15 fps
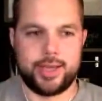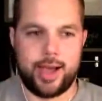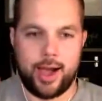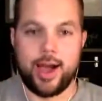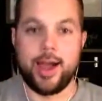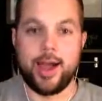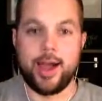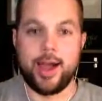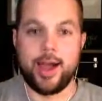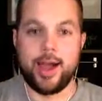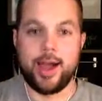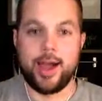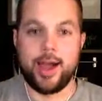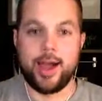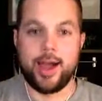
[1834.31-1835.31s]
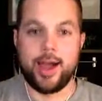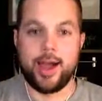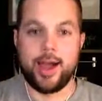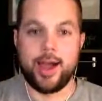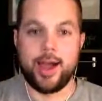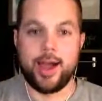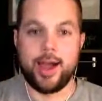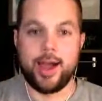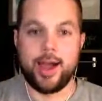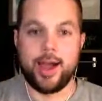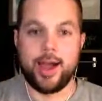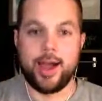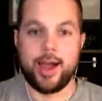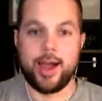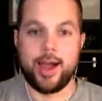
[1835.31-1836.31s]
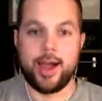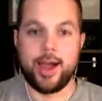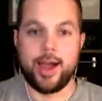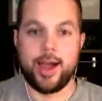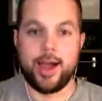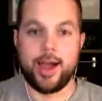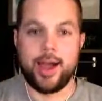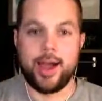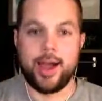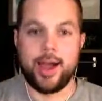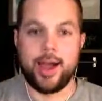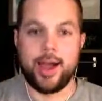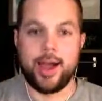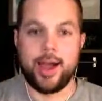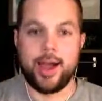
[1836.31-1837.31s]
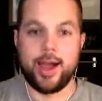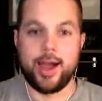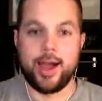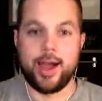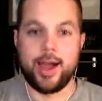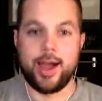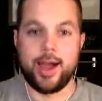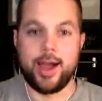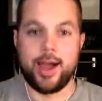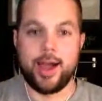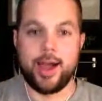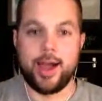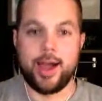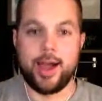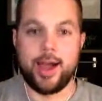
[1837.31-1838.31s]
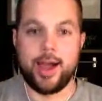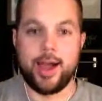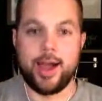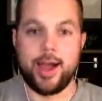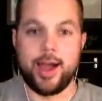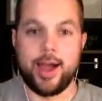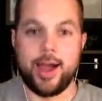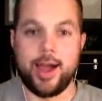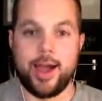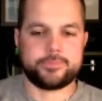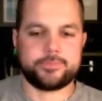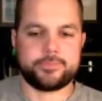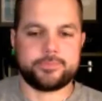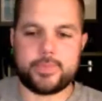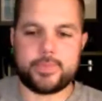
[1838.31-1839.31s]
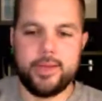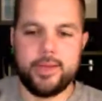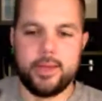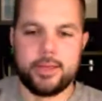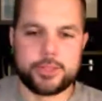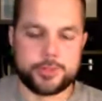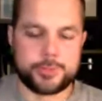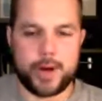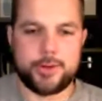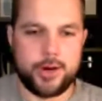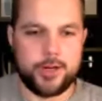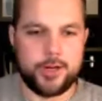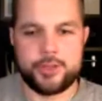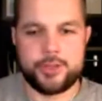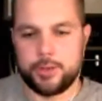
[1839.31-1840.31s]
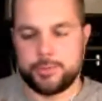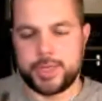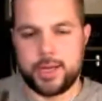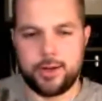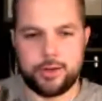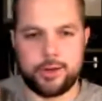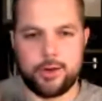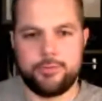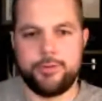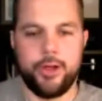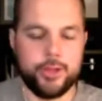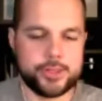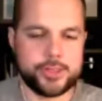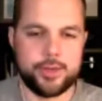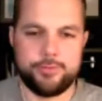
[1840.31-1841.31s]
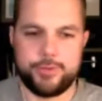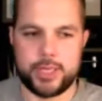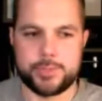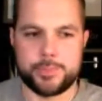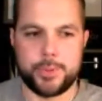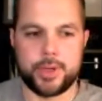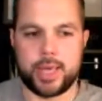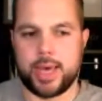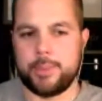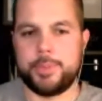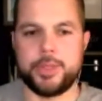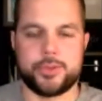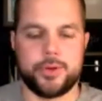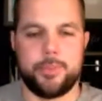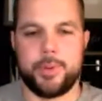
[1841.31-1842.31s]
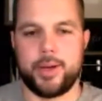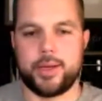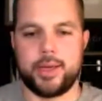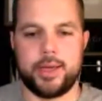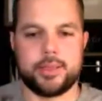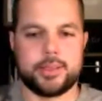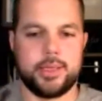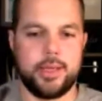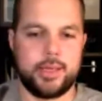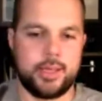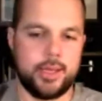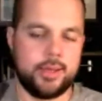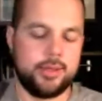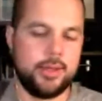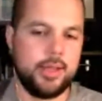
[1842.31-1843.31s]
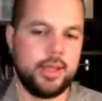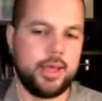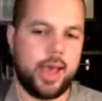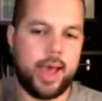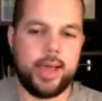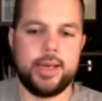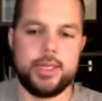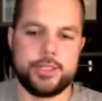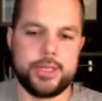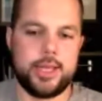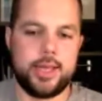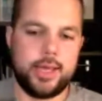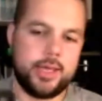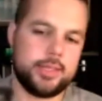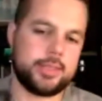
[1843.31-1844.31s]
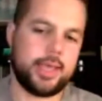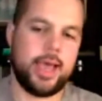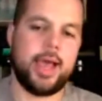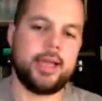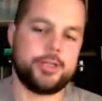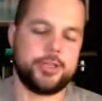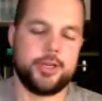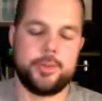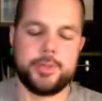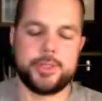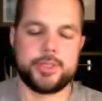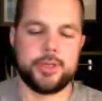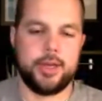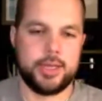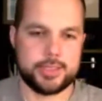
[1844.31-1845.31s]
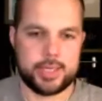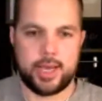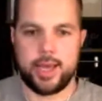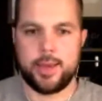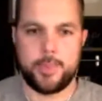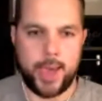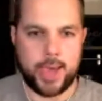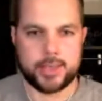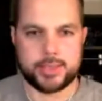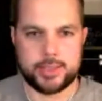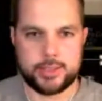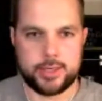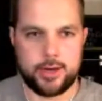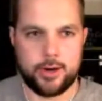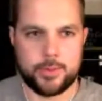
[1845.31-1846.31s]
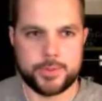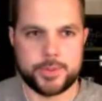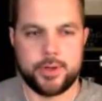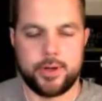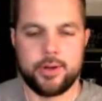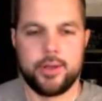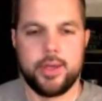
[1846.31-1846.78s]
I am sorry. I think we're idiots, and we are. So anyway, subscribe to our YouTube channel. Go follow us on Facebook at B12 Podcast. Again, at EJ Hayes, at GW Sauls. I am at CJ Armstrong.